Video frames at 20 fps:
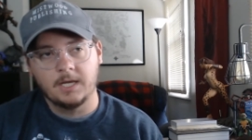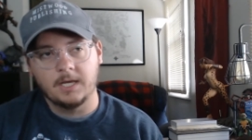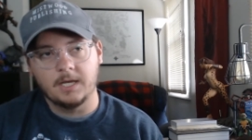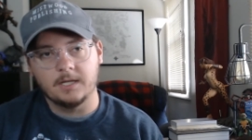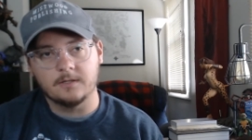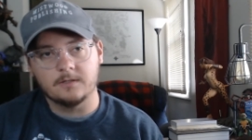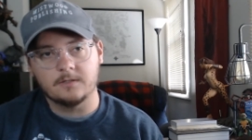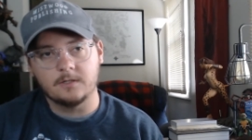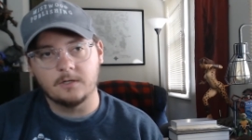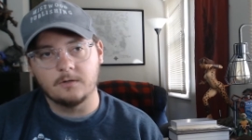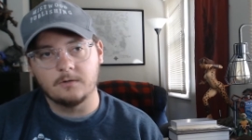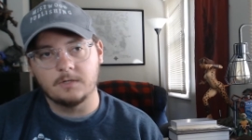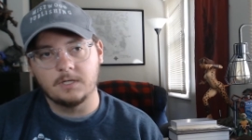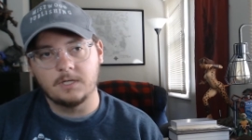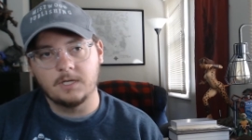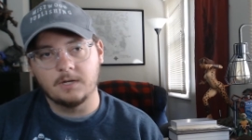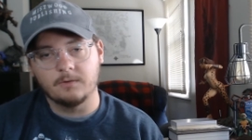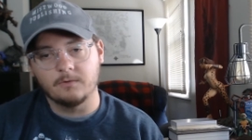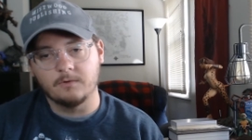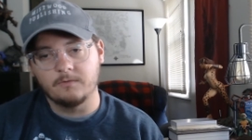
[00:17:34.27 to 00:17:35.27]
and so to
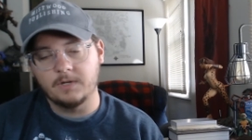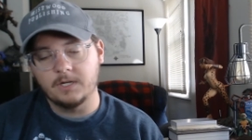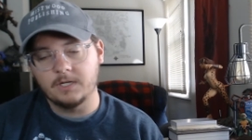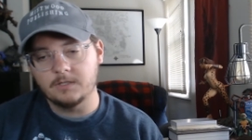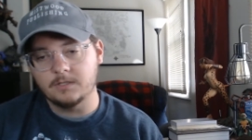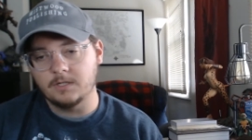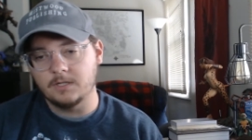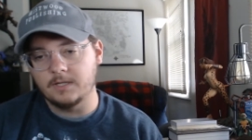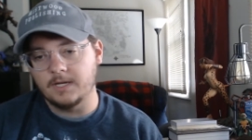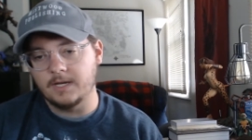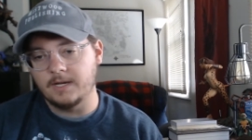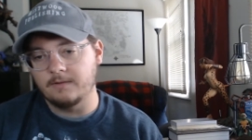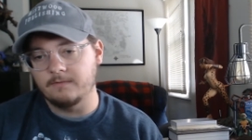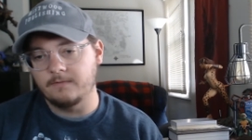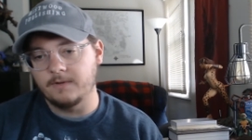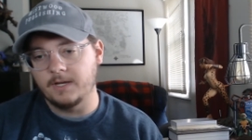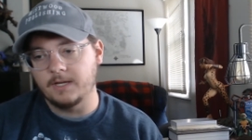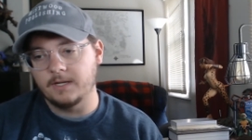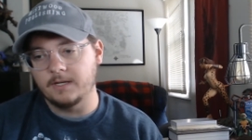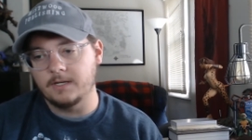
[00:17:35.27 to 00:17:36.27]
get revenge on that,
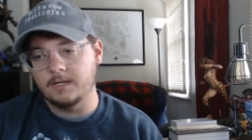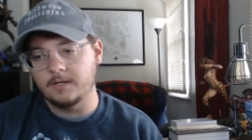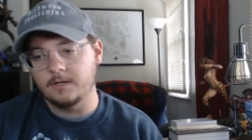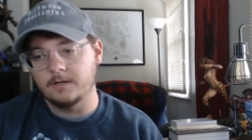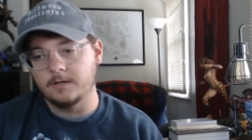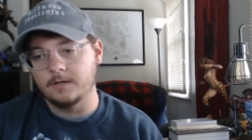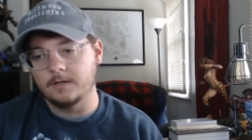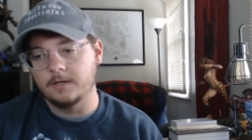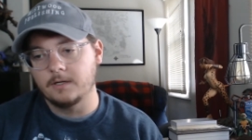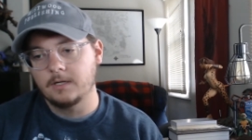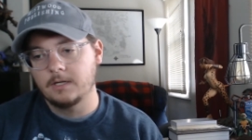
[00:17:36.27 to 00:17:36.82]
Vandir